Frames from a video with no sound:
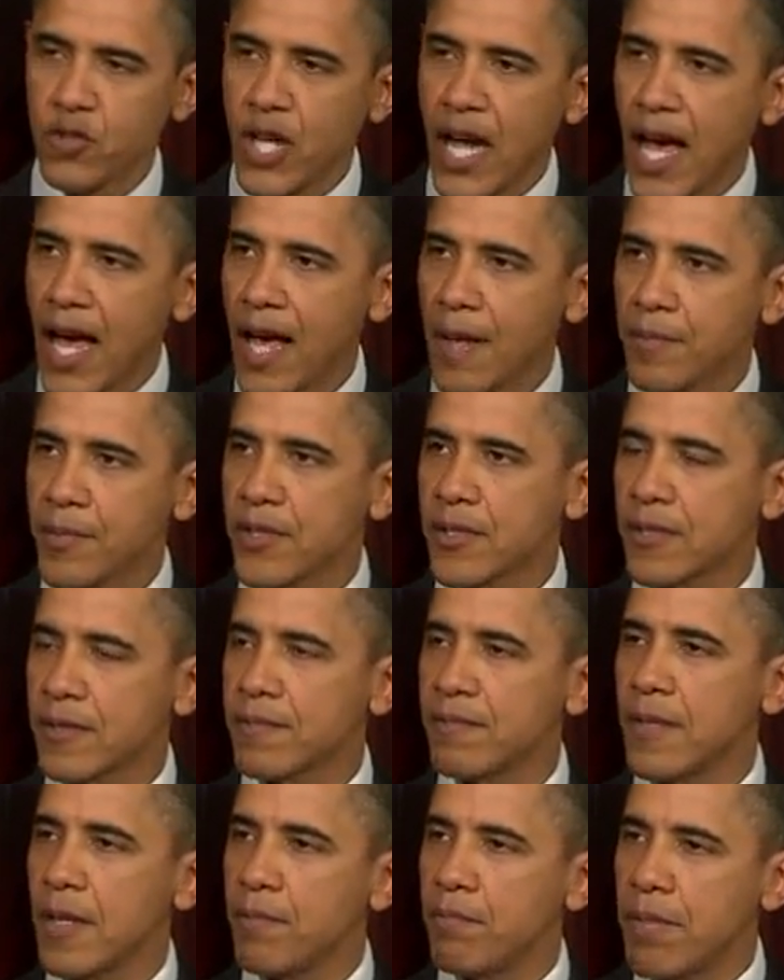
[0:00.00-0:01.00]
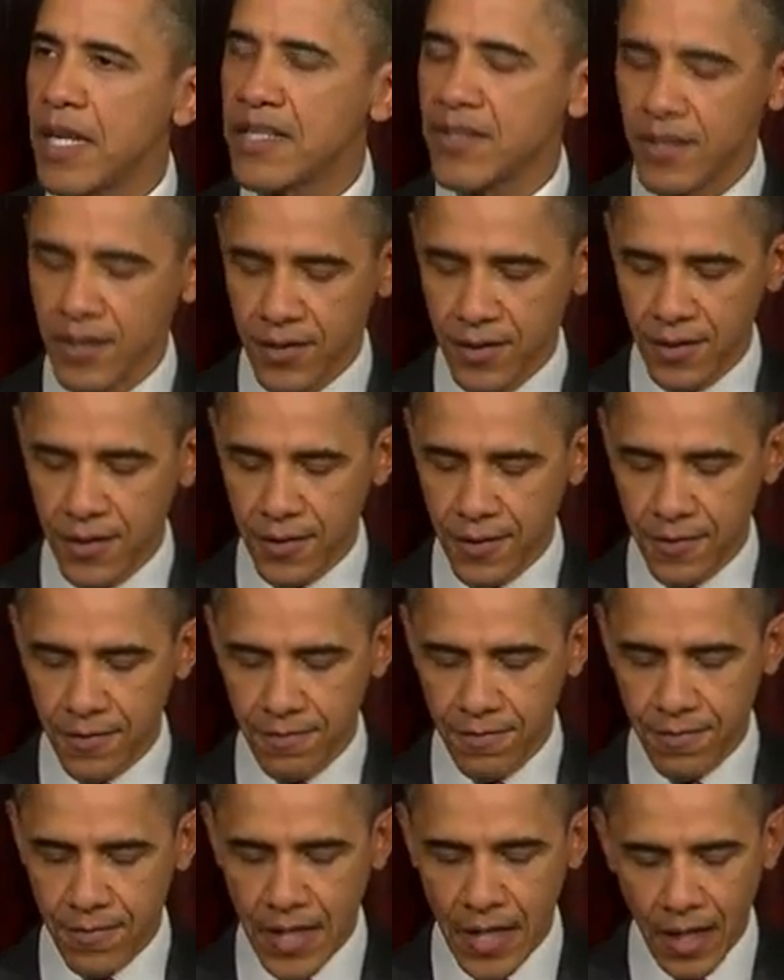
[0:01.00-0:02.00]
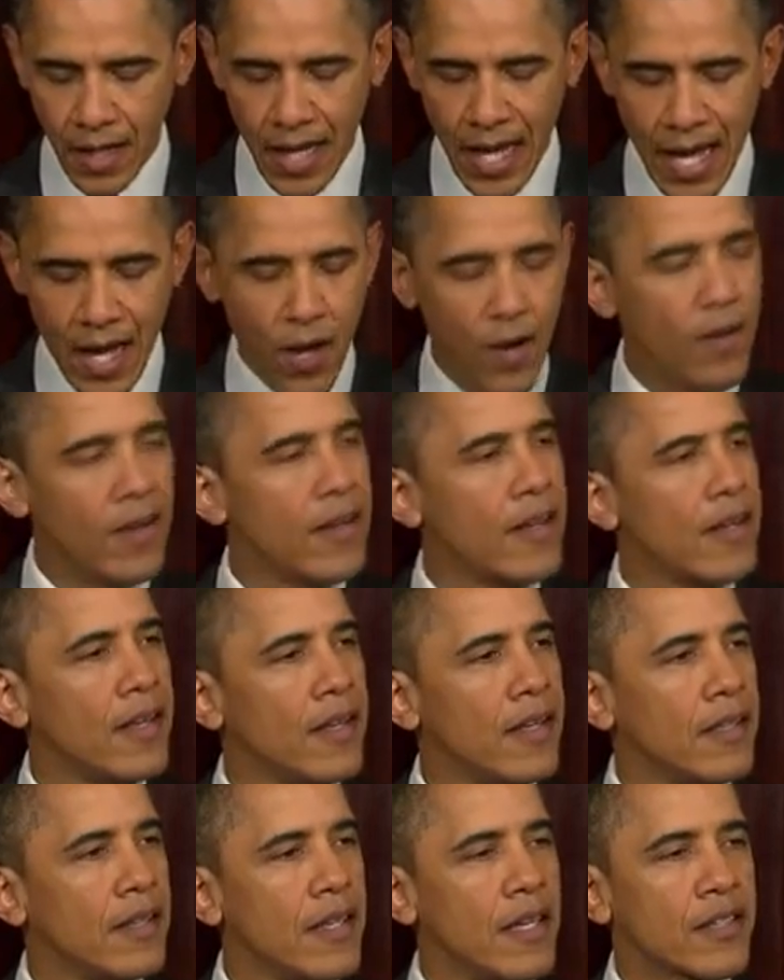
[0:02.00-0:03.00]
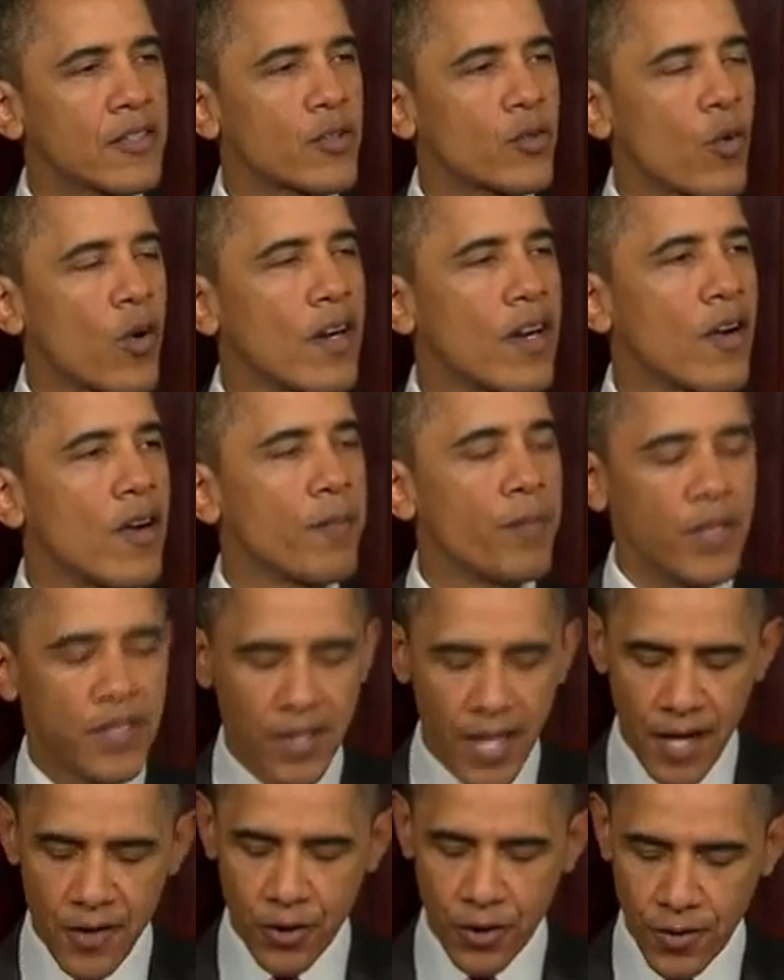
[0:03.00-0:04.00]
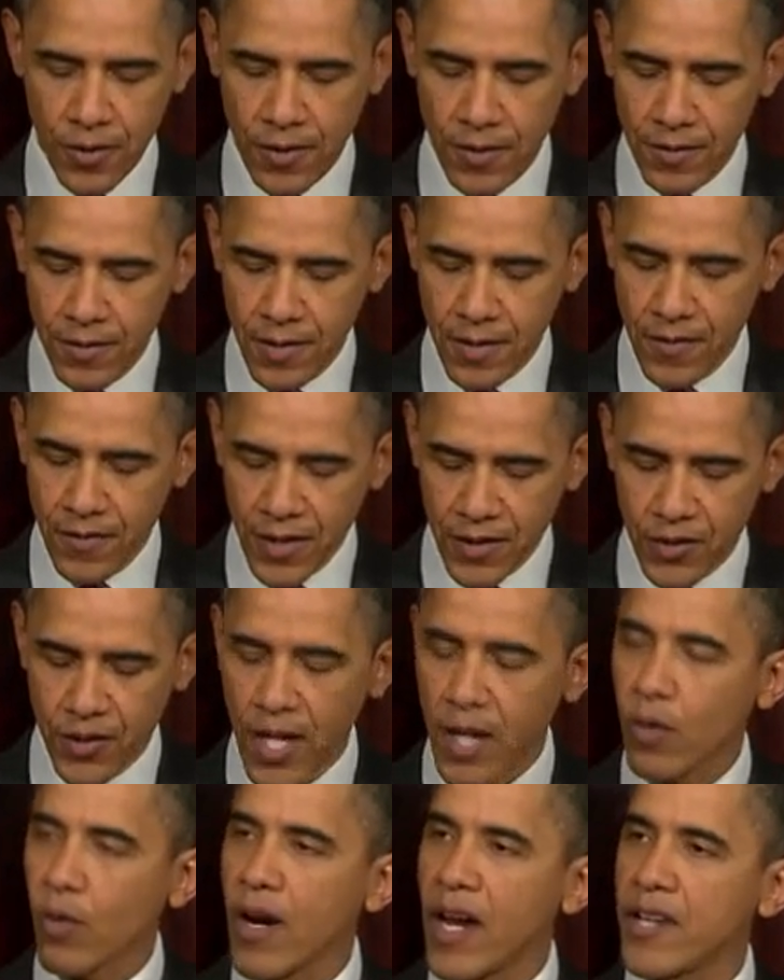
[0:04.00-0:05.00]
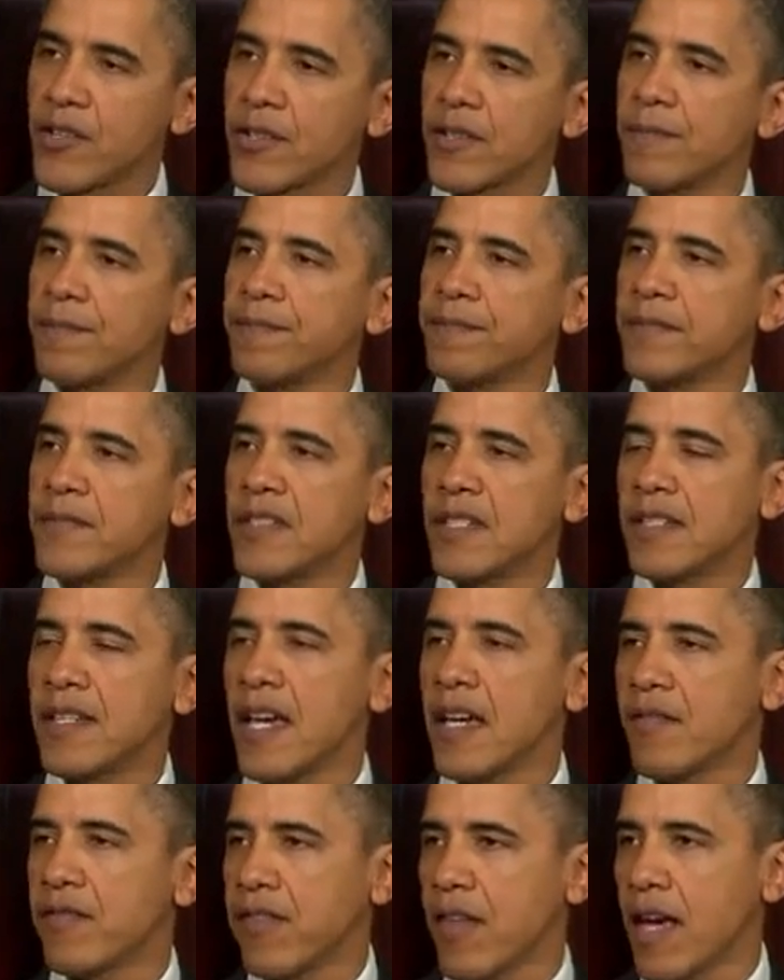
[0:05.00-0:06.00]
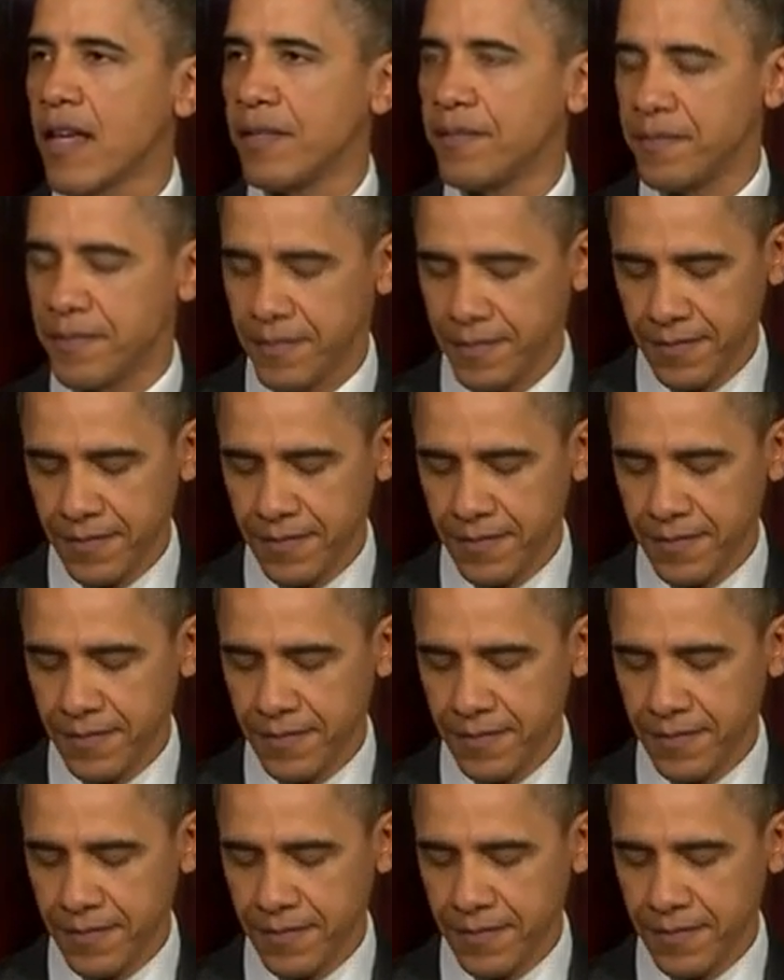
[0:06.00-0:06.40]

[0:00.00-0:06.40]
jobs, and businesses that allow the extraordinary potential of this generation to take flight.